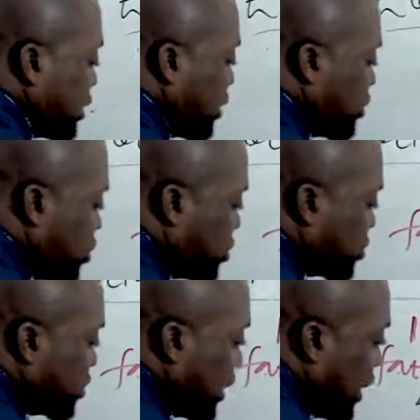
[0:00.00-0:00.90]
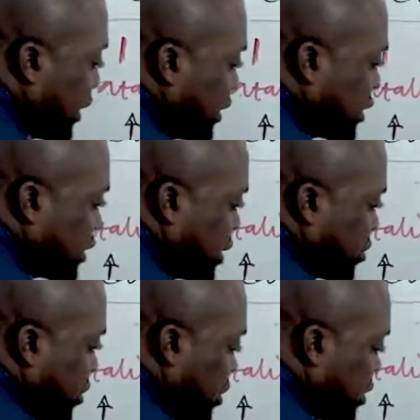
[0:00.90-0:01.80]
you group direct and
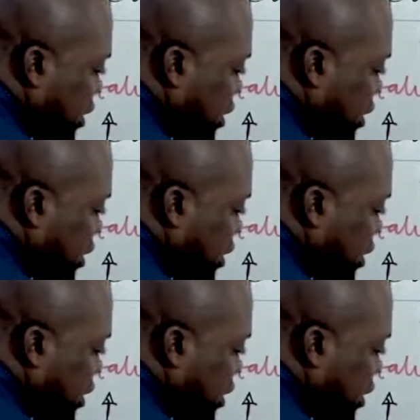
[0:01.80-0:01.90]
what?